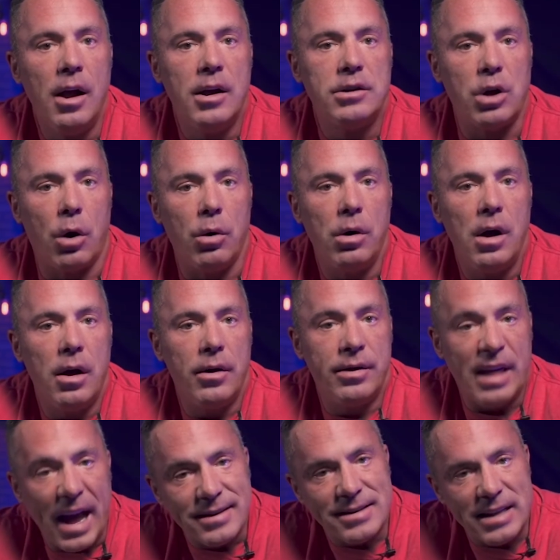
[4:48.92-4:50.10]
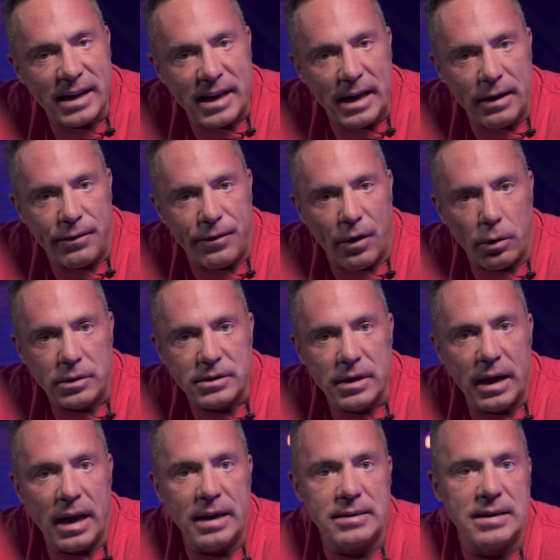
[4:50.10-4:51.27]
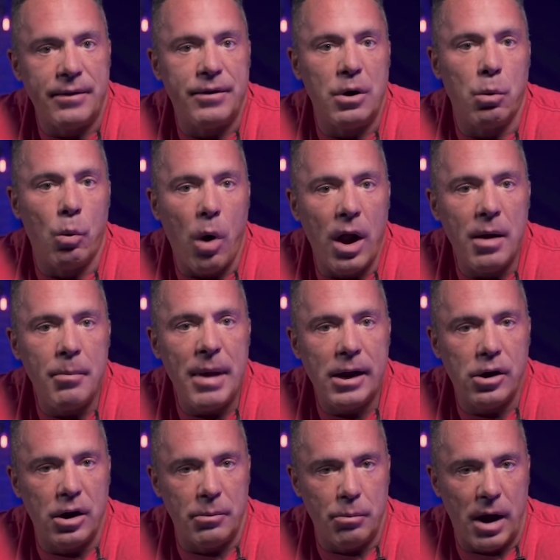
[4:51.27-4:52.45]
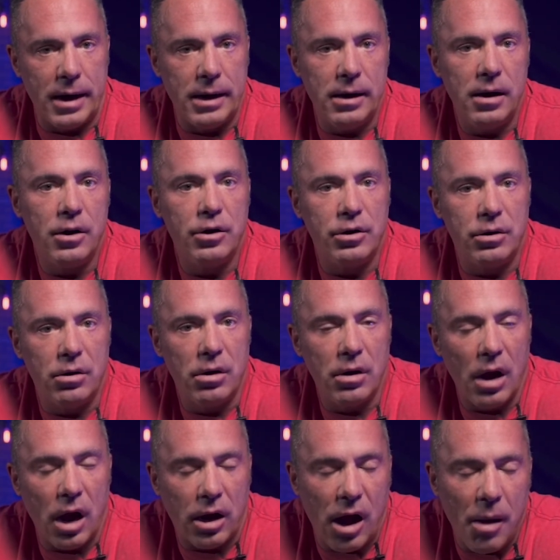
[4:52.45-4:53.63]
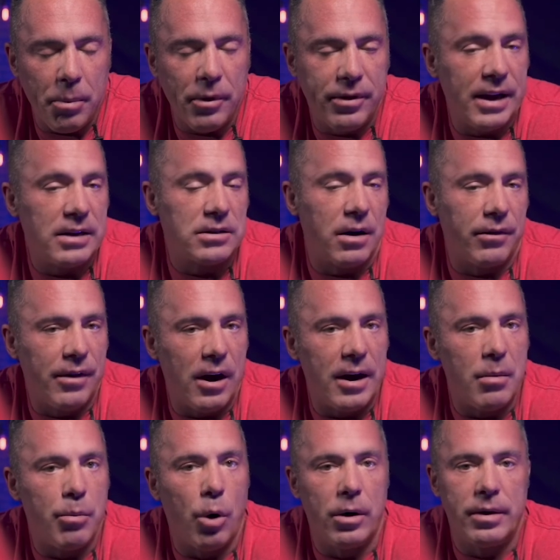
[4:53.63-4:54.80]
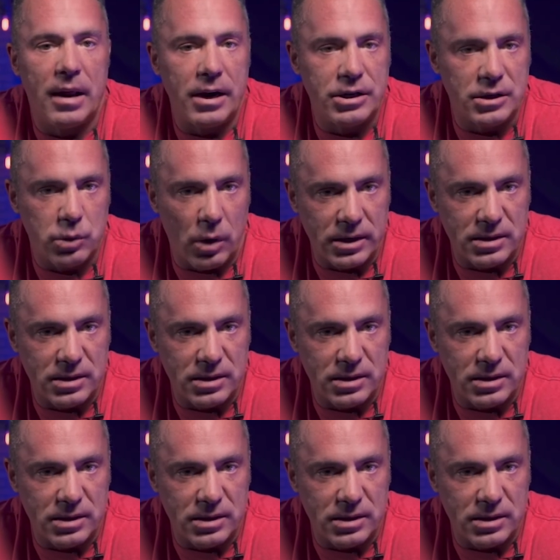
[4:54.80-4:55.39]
So that's the key, folks, is if you want to make good money, a couple of things are very important that I just want to